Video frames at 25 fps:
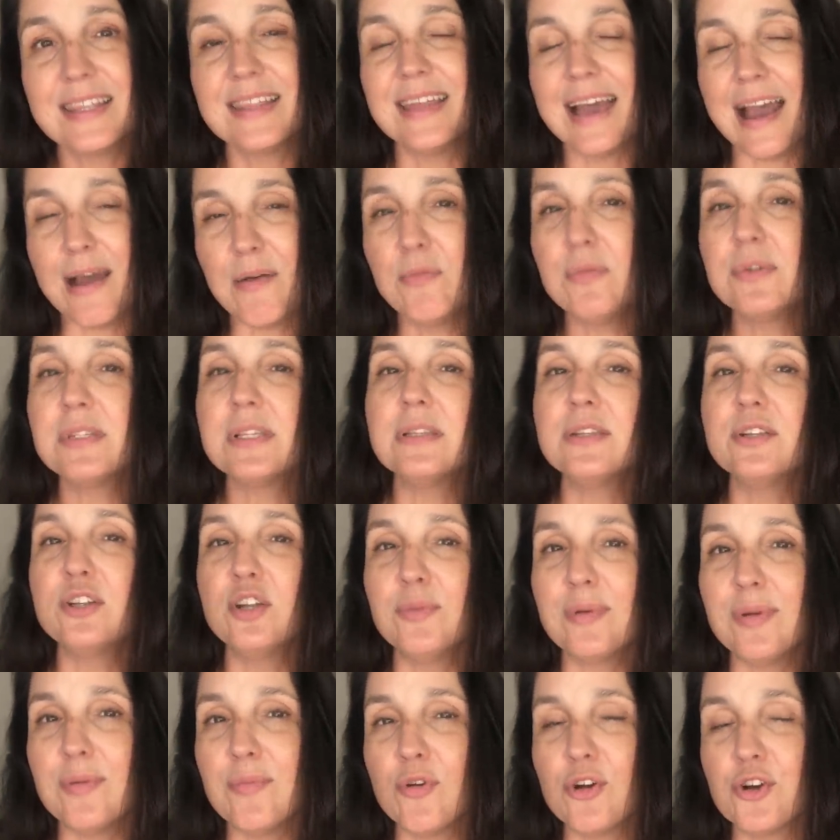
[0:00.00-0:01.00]
That was a
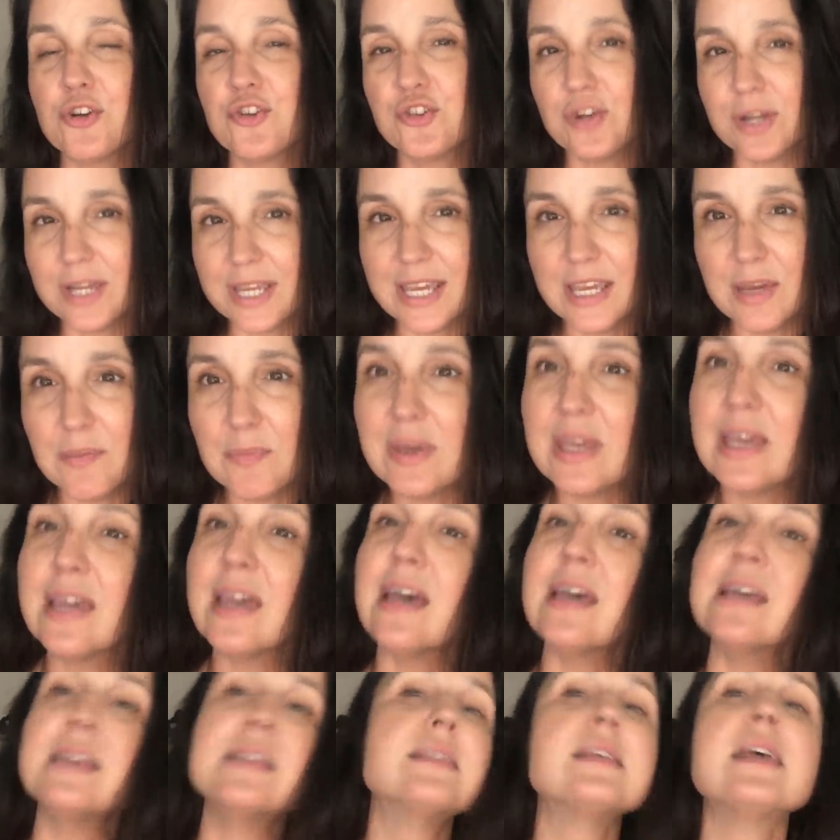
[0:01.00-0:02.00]
little bit more tricky
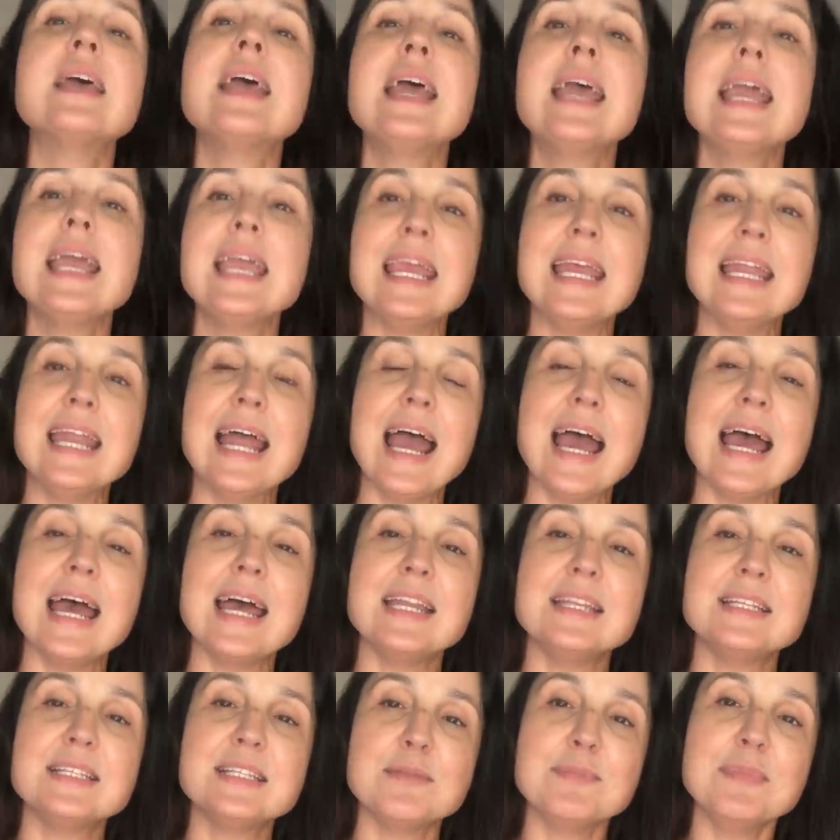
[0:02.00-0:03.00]
because it
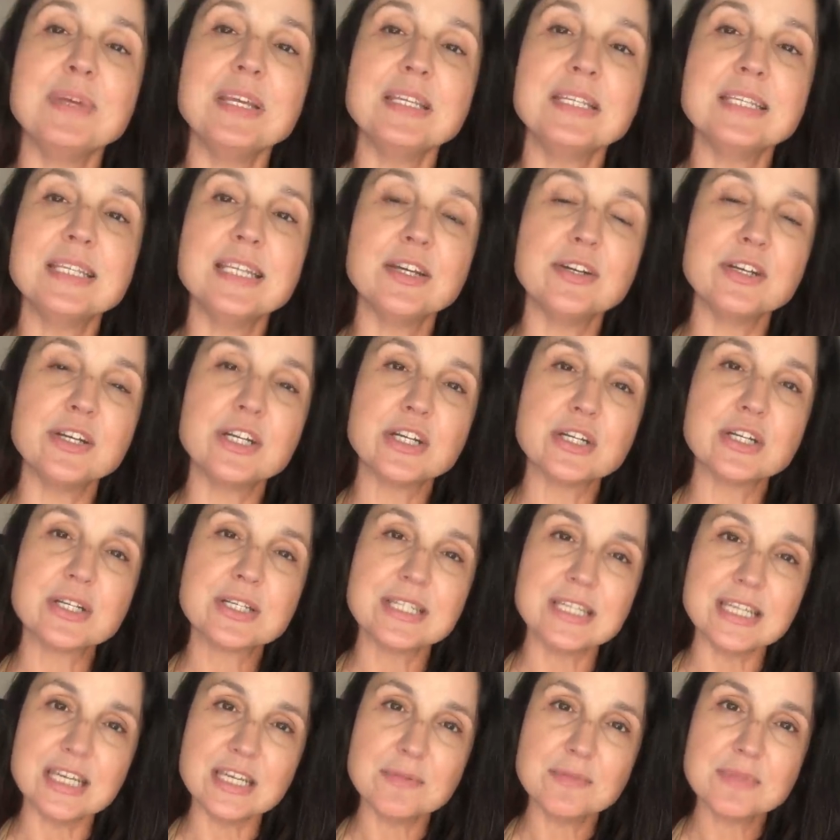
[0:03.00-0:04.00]
had some interior
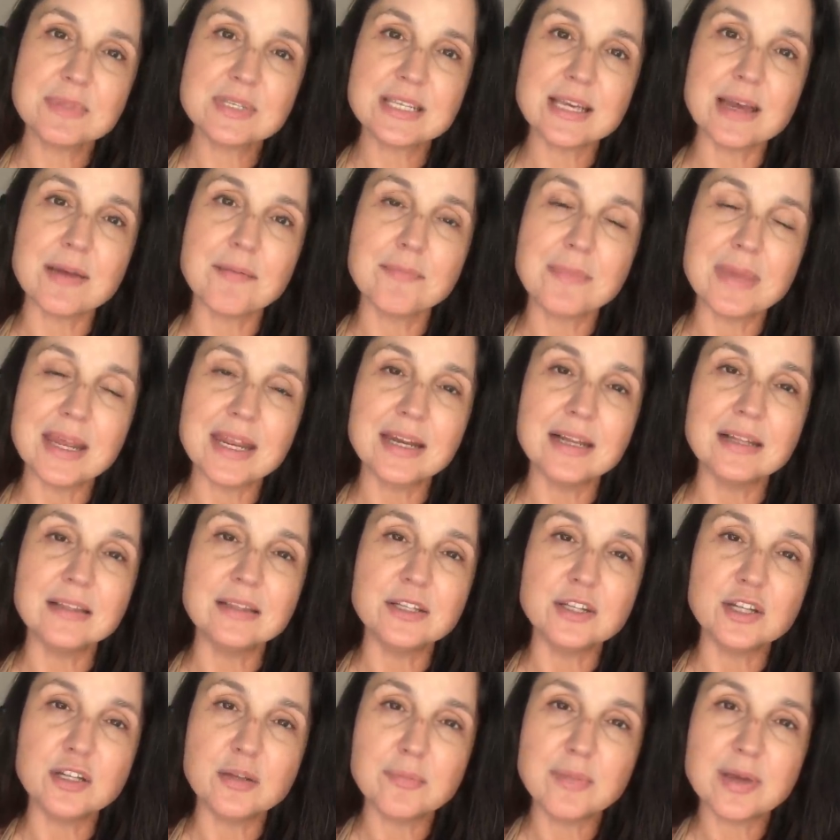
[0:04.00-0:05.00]
seams that made it a
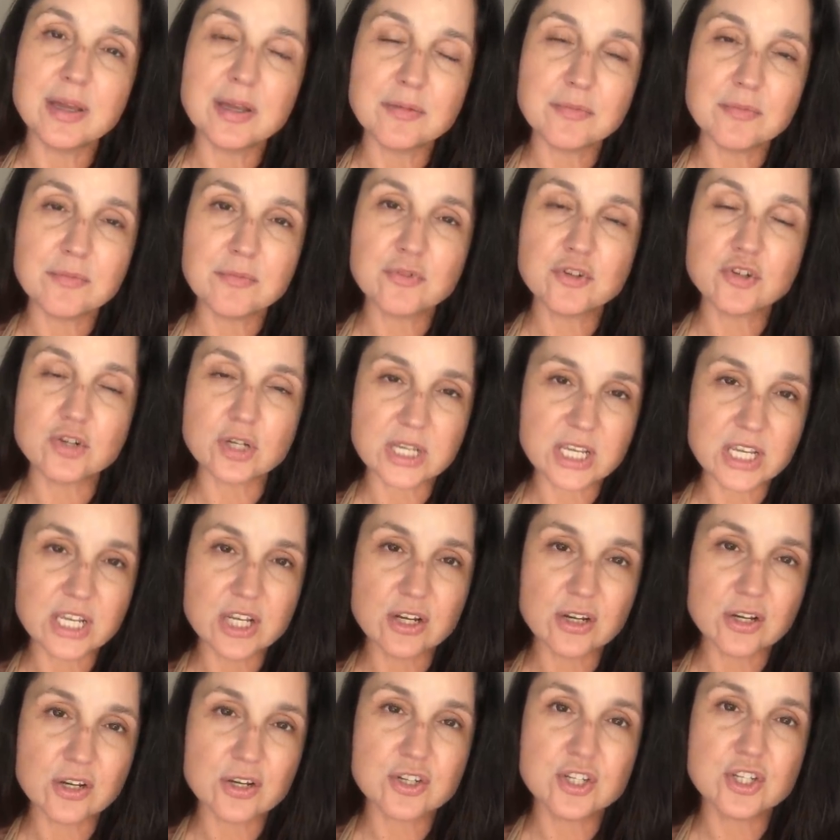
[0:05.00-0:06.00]
little bit
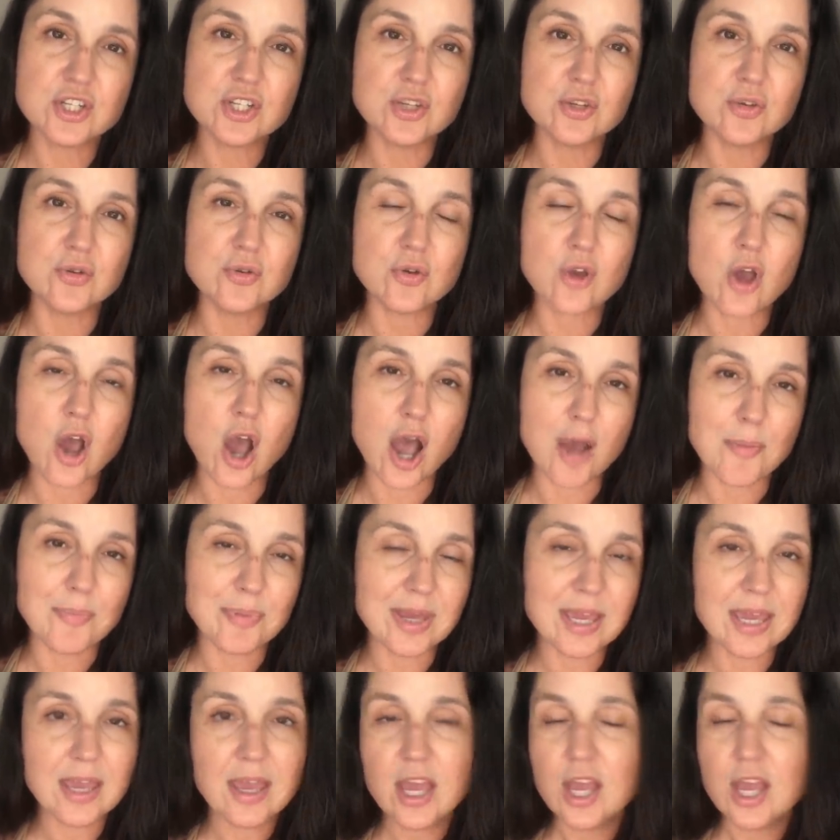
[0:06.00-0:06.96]
trickier to copy.